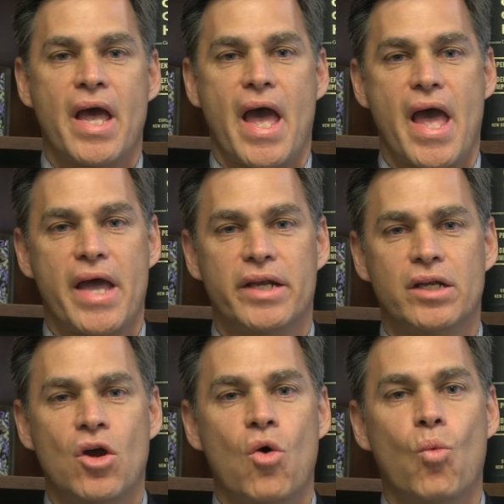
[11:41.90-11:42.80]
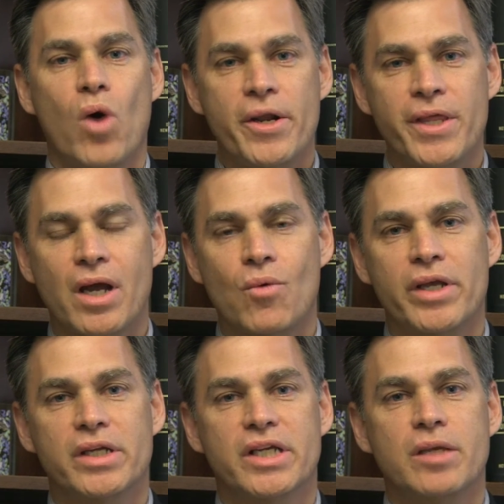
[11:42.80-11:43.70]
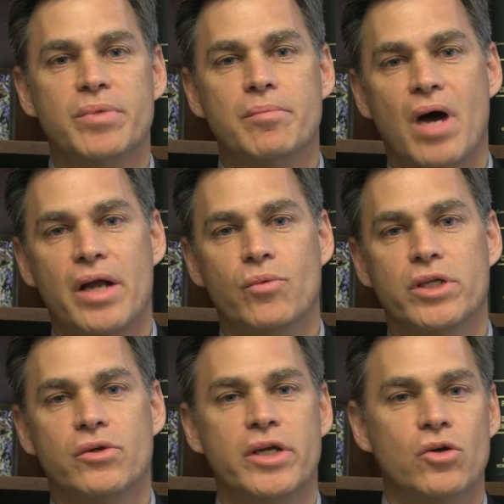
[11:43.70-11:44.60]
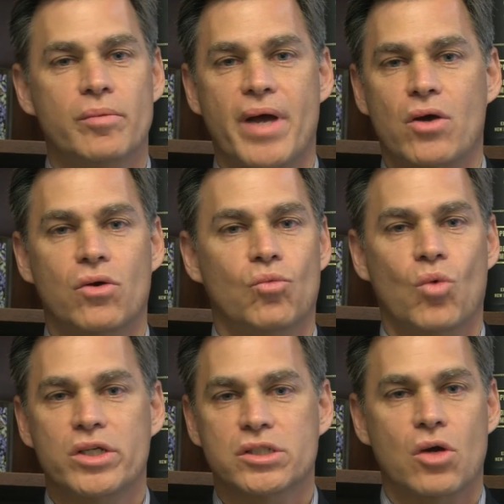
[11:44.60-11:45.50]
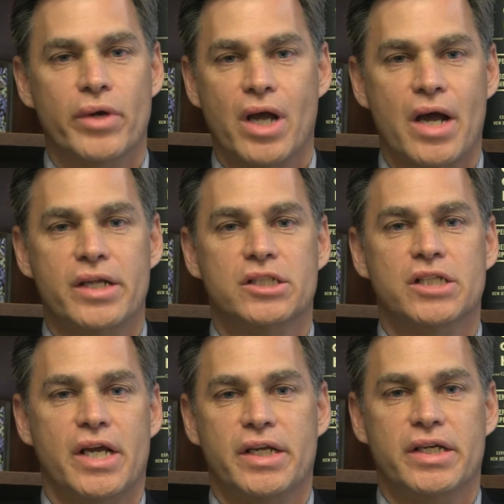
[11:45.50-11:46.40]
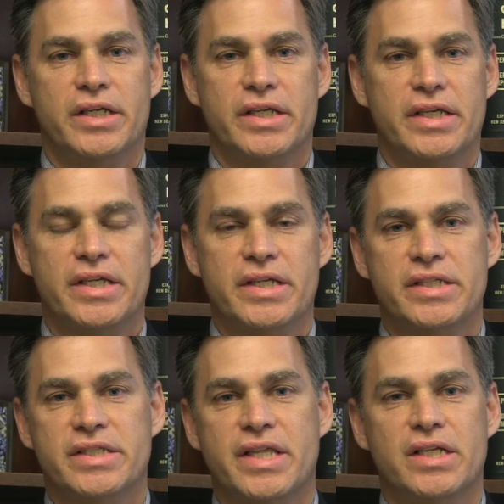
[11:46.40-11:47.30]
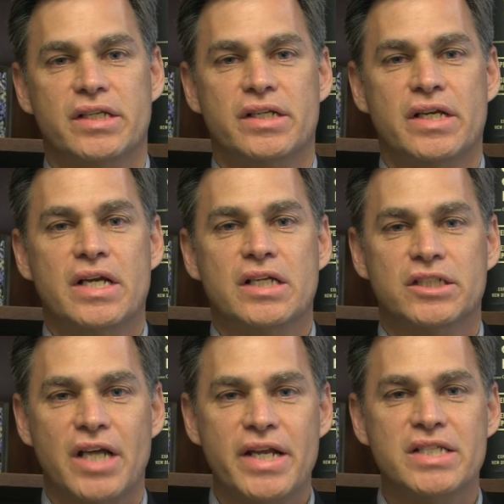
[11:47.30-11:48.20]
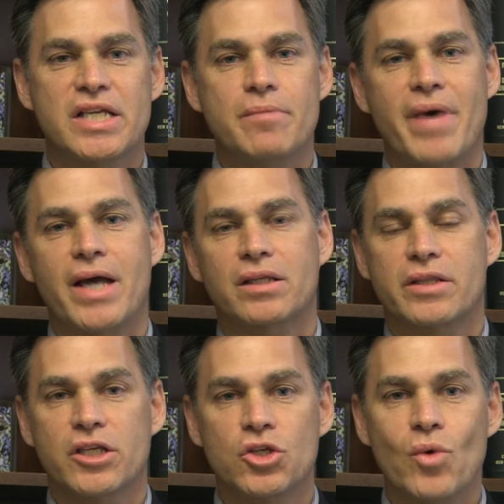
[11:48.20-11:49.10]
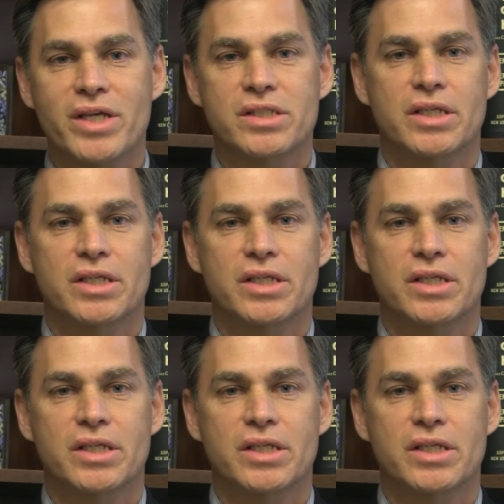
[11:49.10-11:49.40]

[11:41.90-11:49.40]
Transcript: And one thing I want you to keep in mind when you hear about what's going on in China is that China's impact on the U.S.